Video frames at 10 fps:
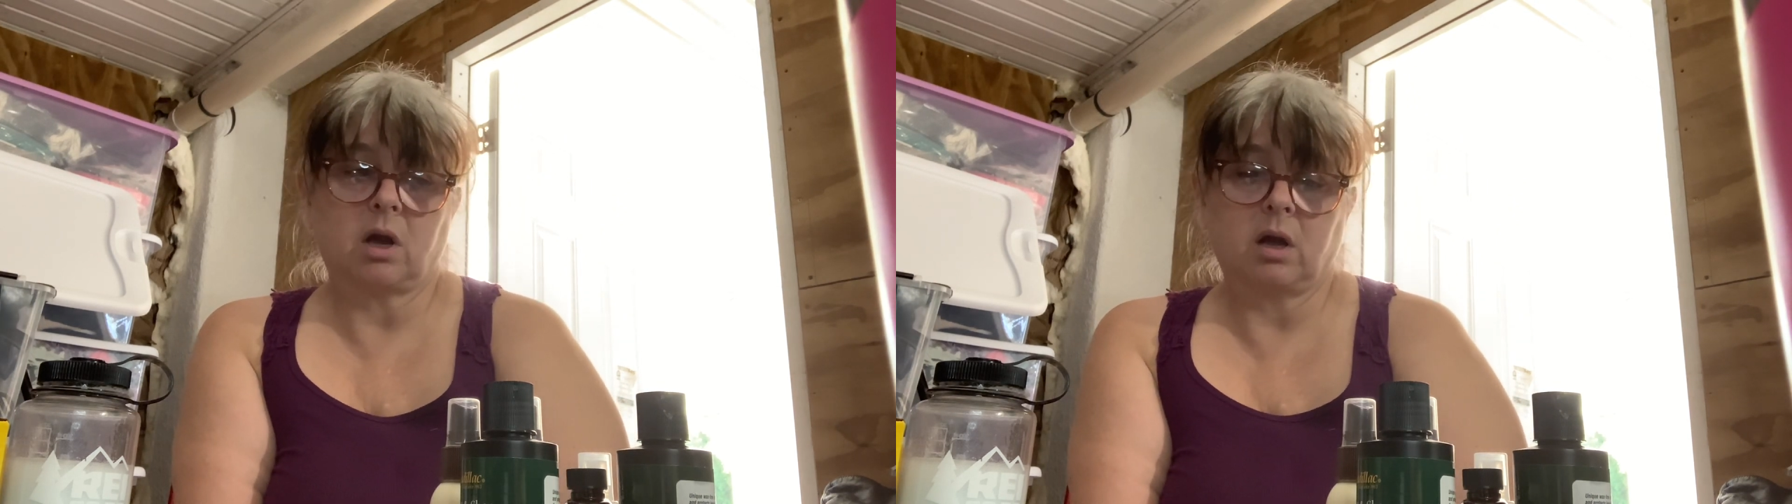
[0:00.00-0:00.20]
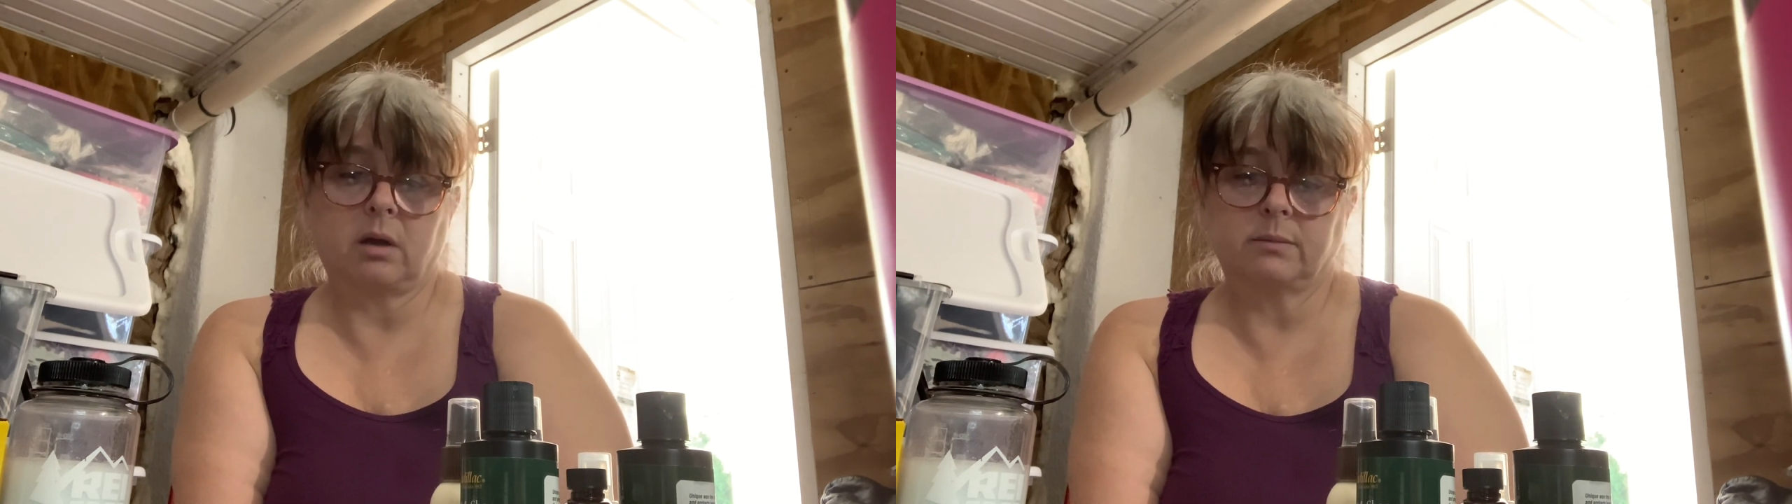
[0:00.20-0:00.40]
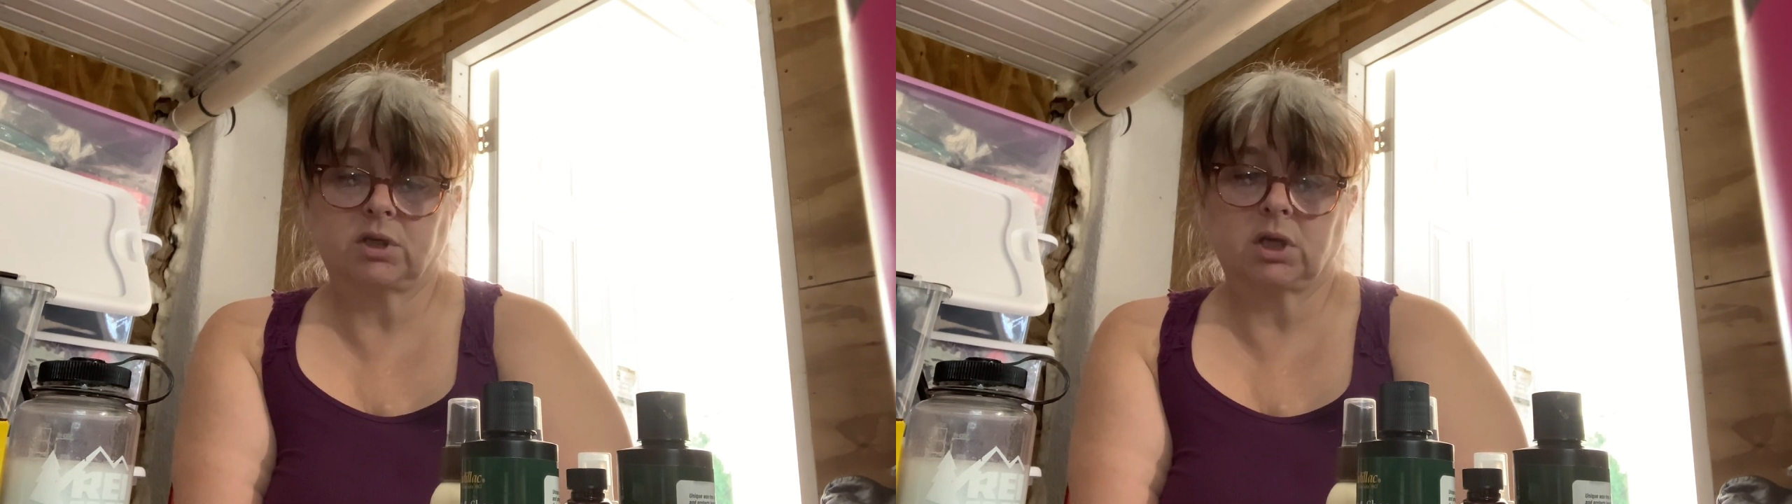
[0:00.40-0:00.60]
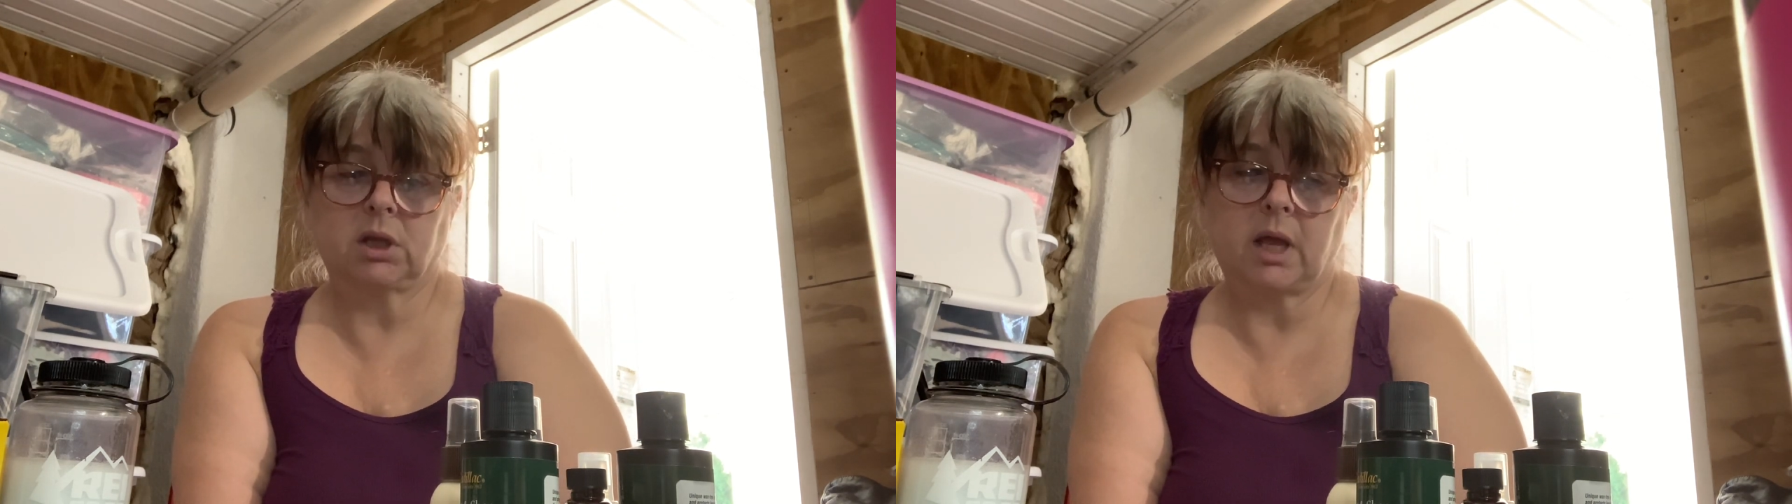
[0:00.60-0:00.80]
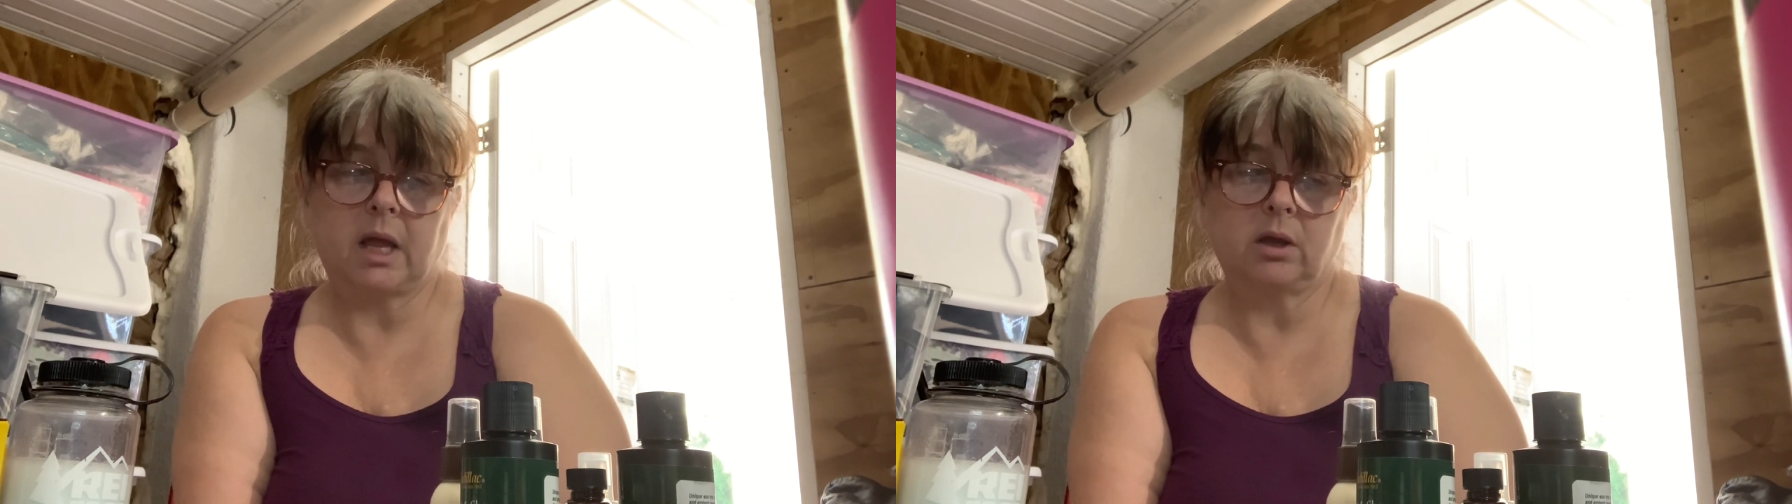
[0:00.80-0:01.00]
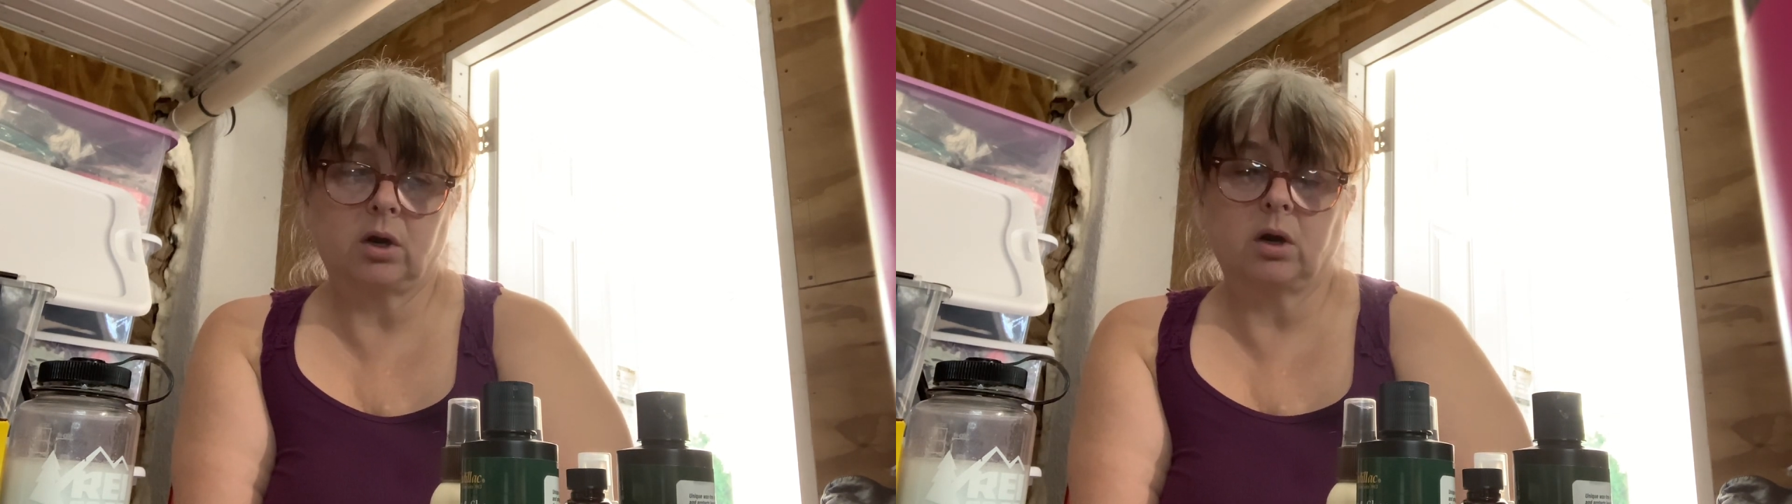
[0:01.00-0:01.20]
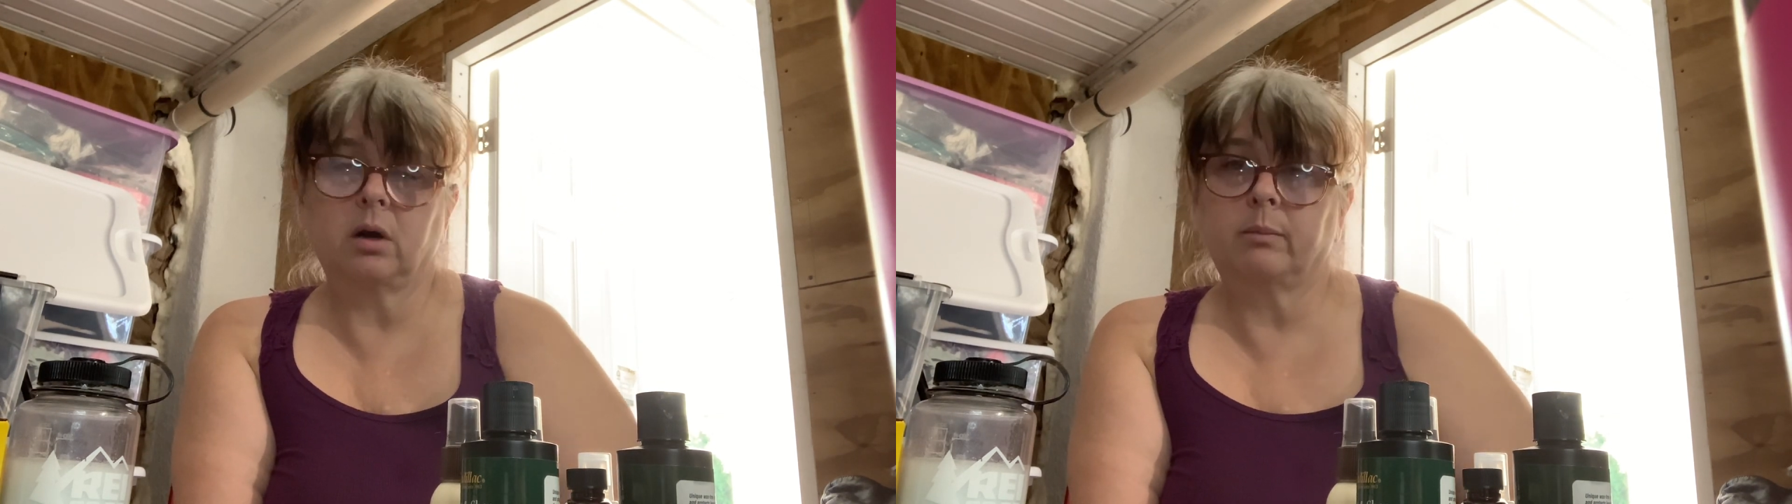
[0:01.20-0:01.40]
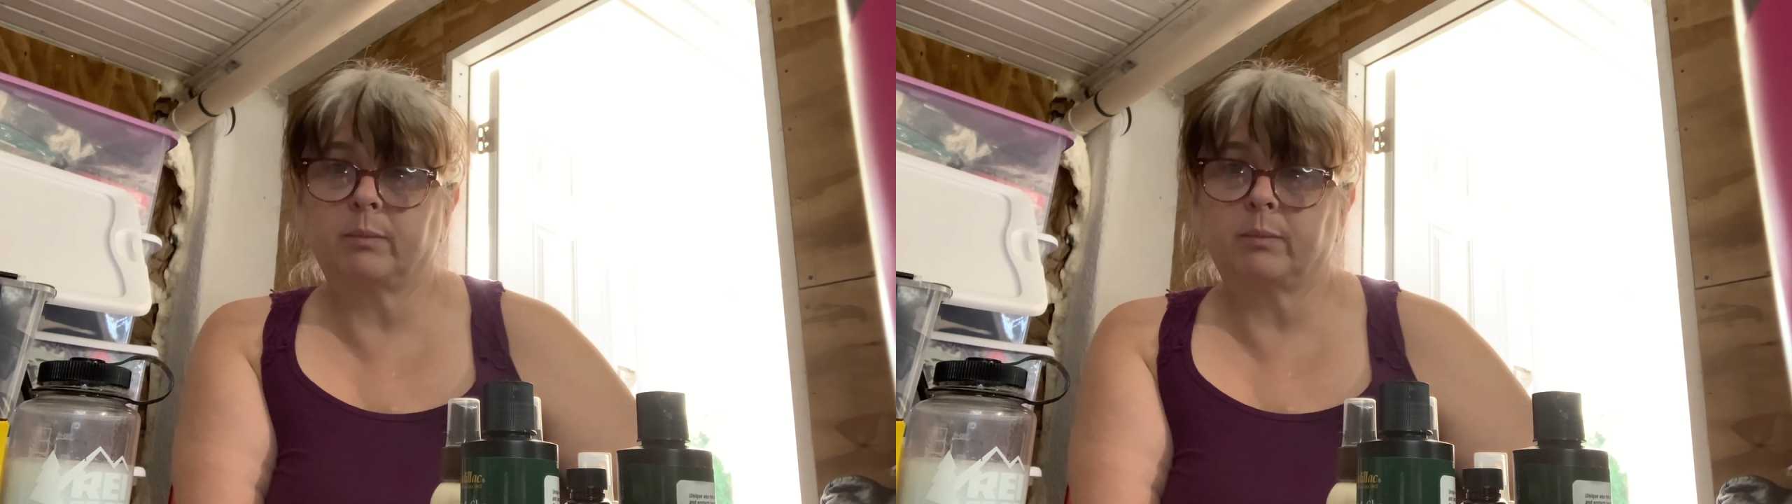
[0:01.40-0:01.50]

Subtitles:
to leather.